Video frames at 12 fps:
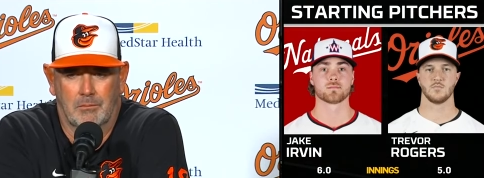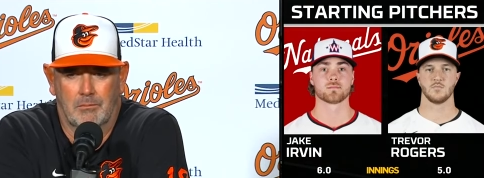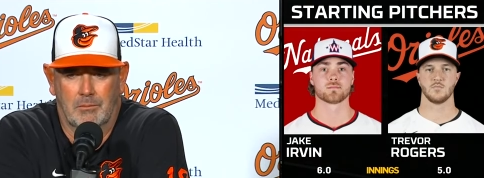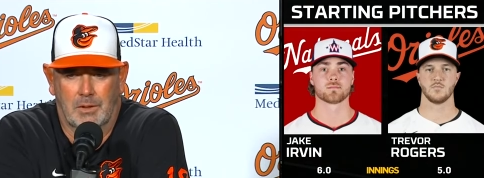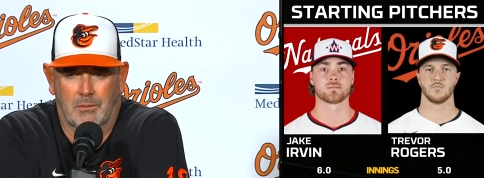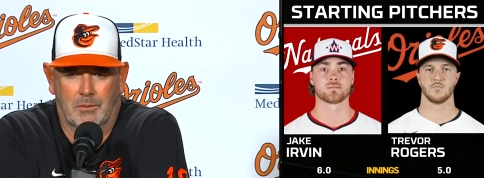
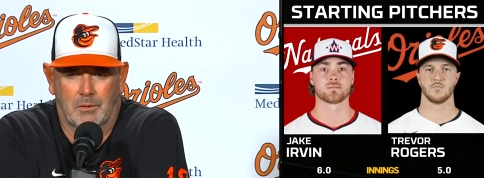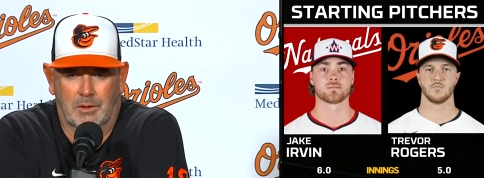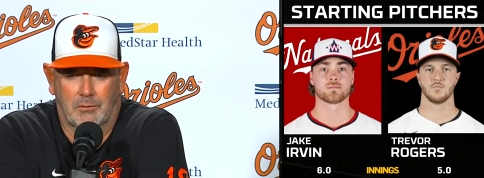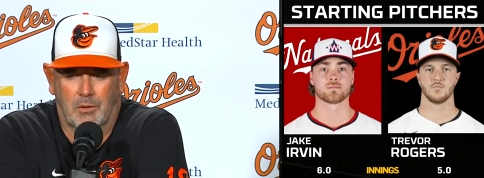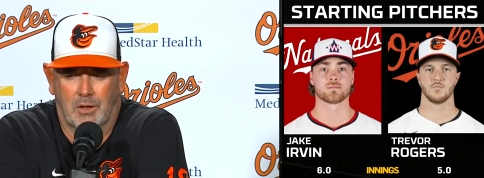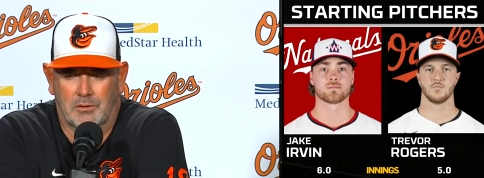Speaker 1: give, you know, give
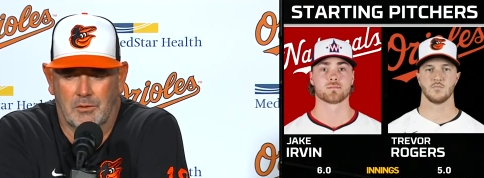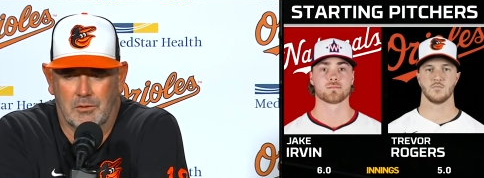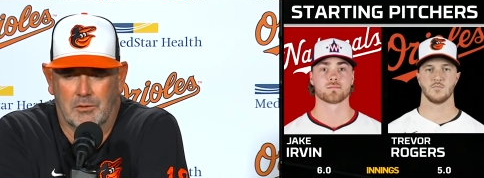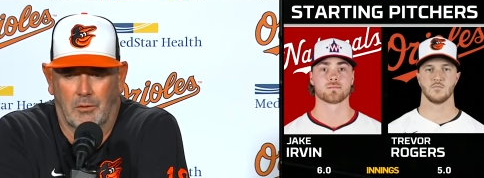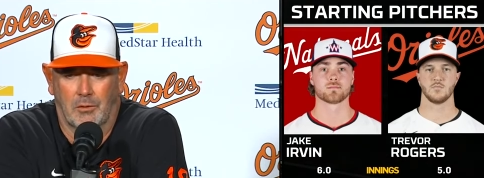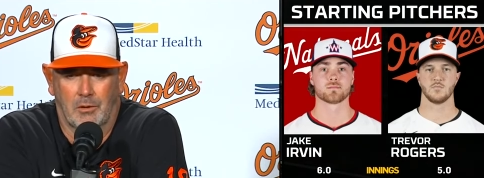credit to their
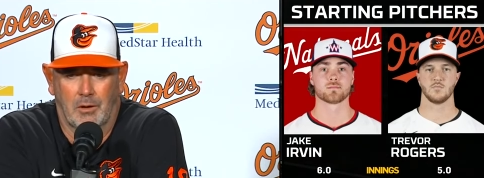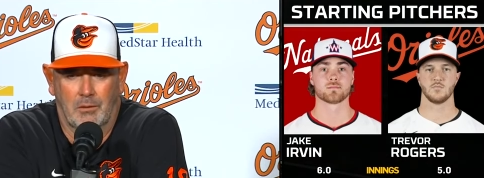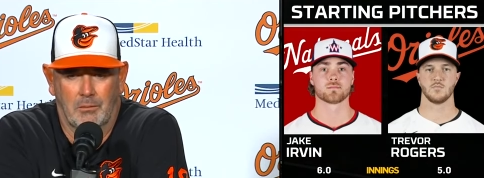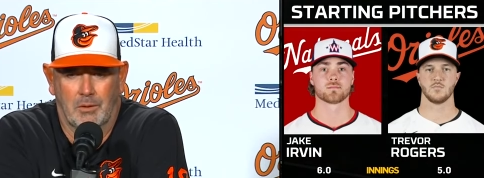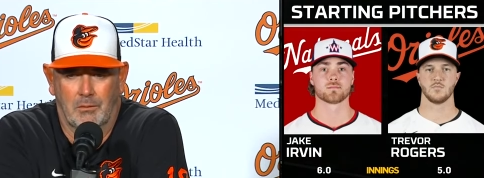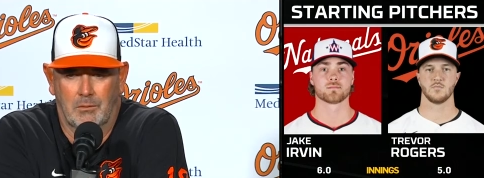starter,
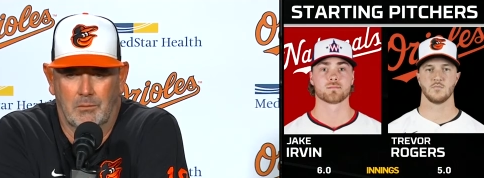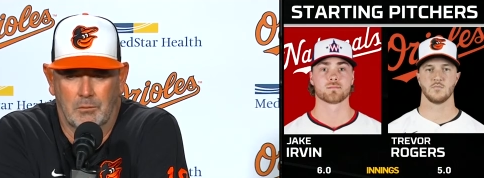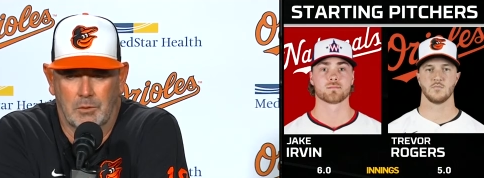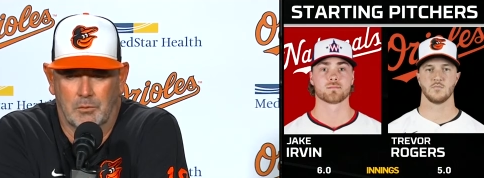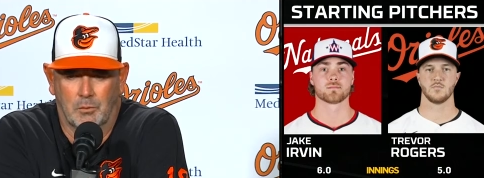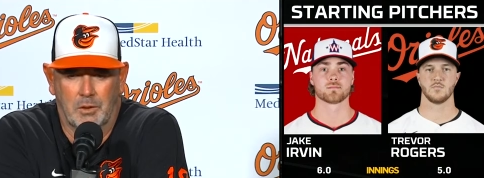but we're
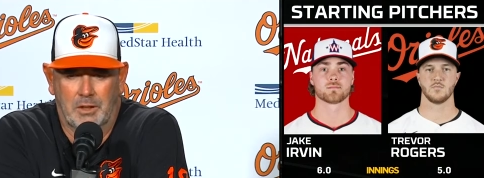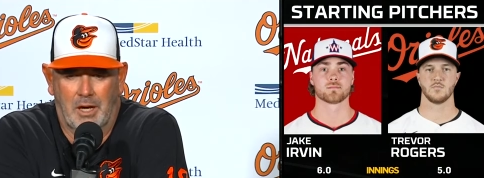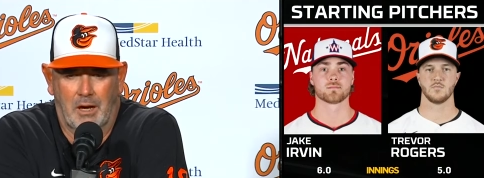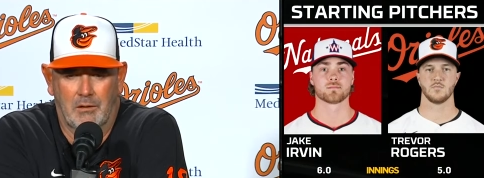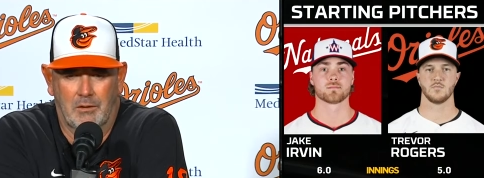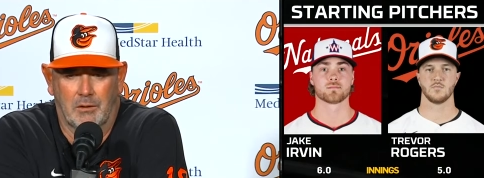just really, you
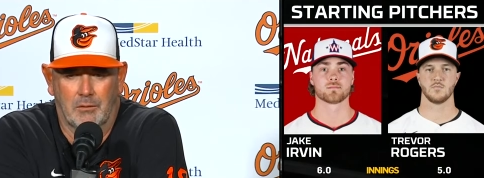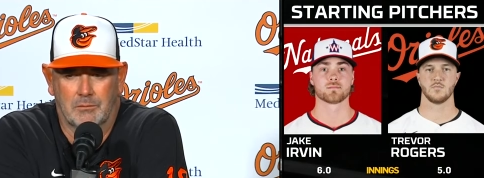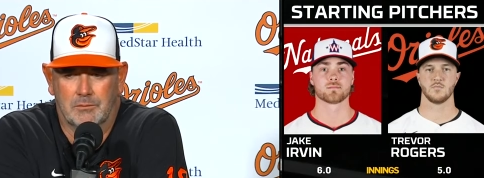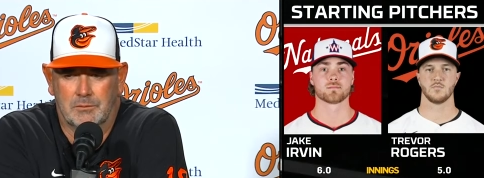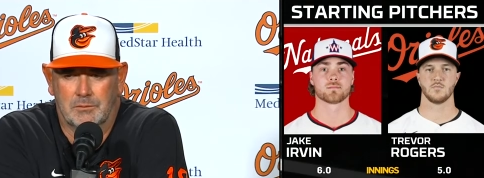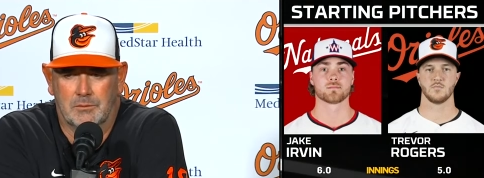know,
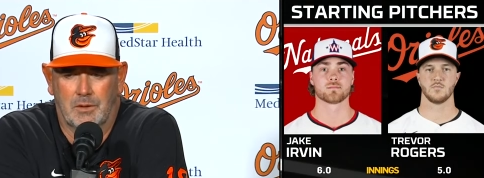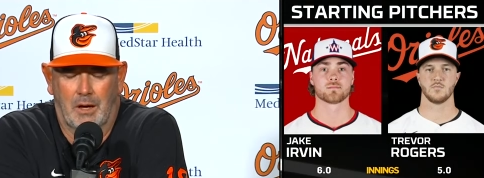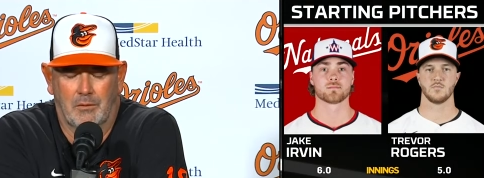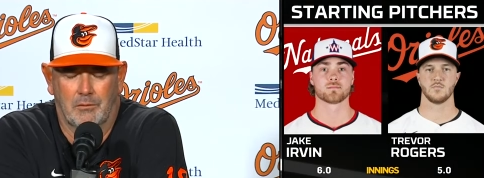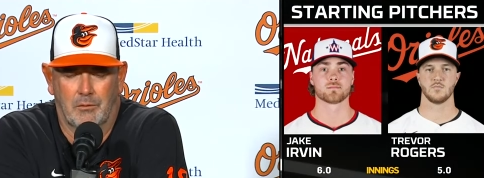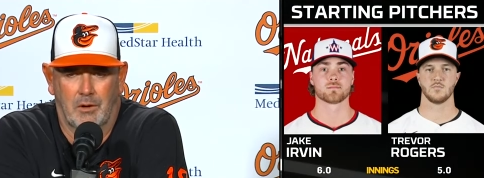out
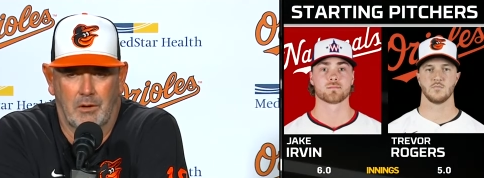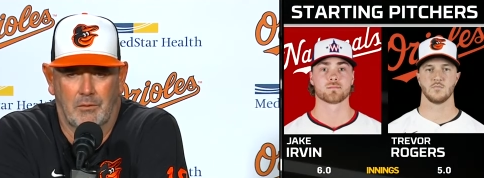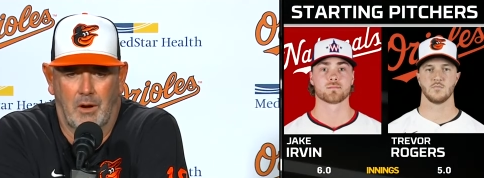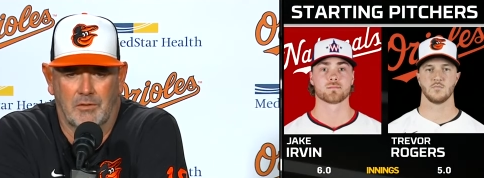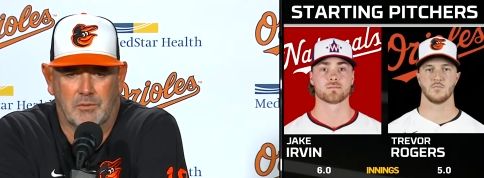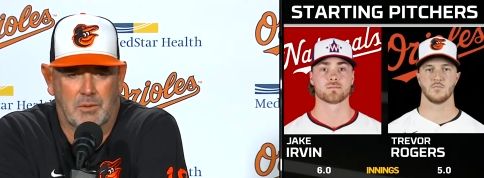in front of
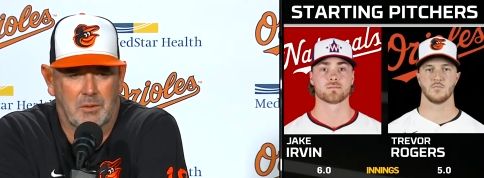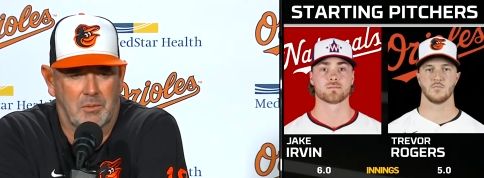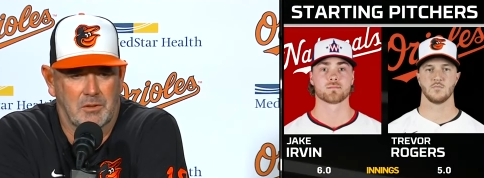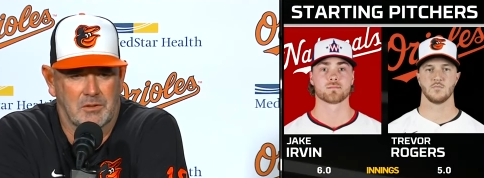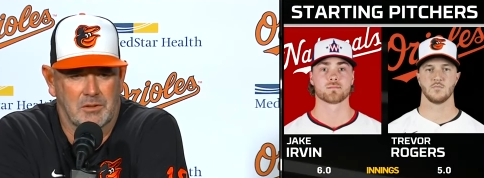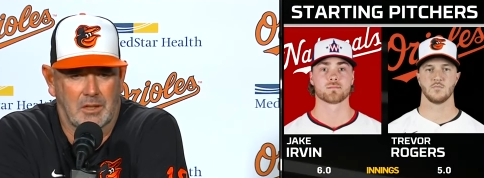off-speed
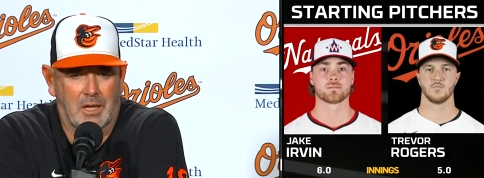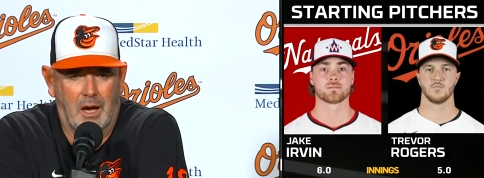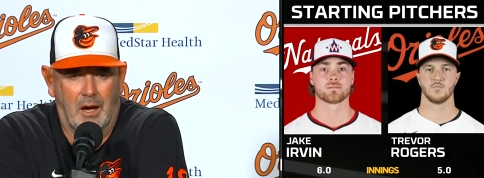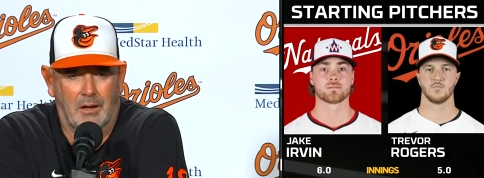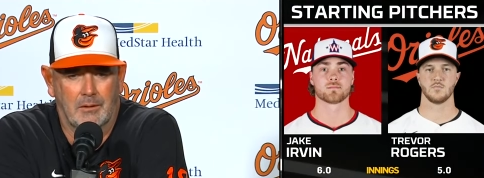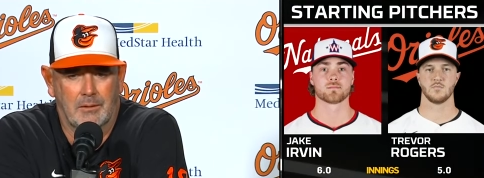pitches a
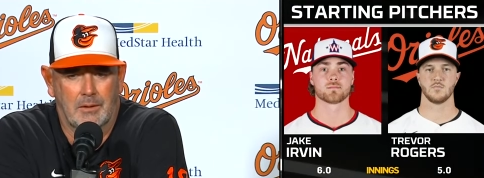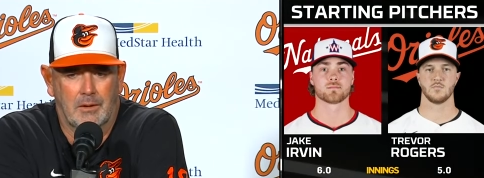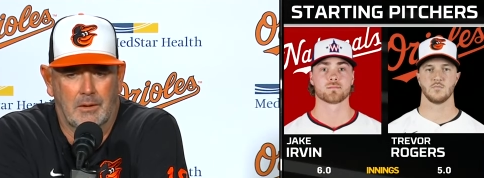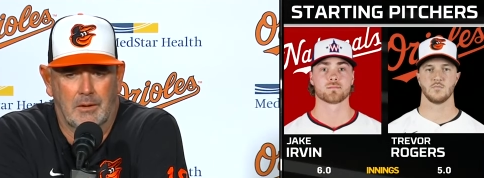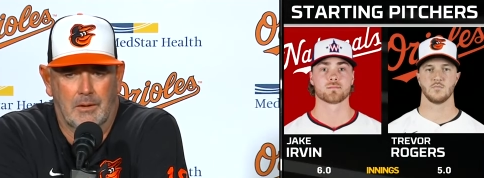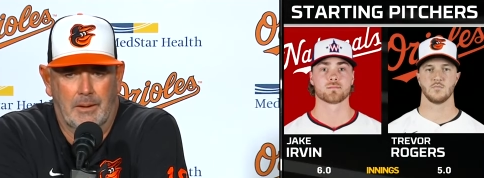lot.
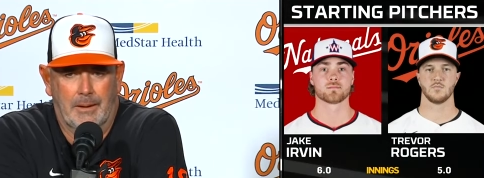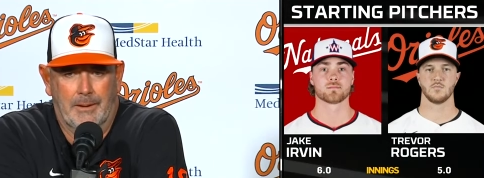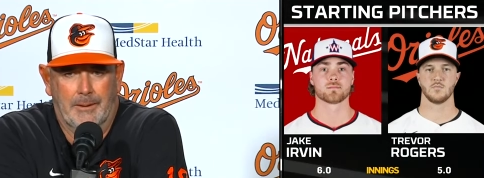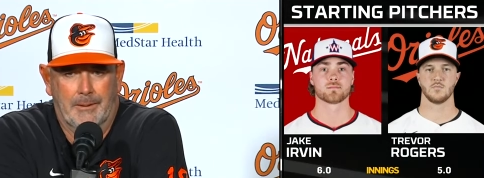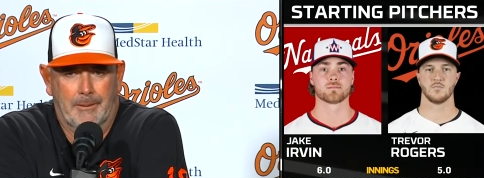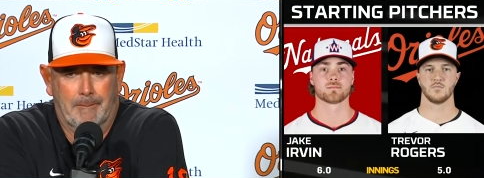
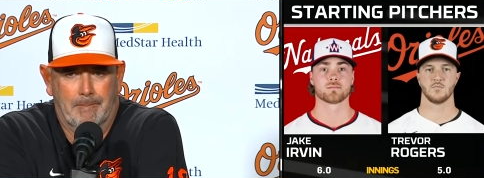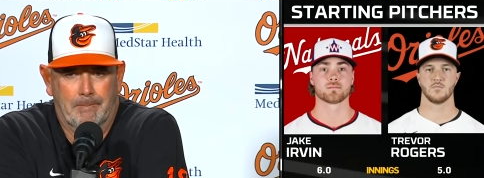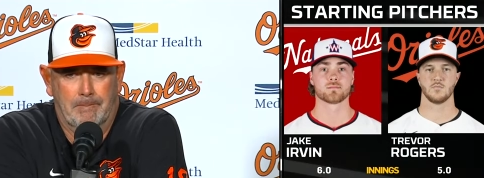Um,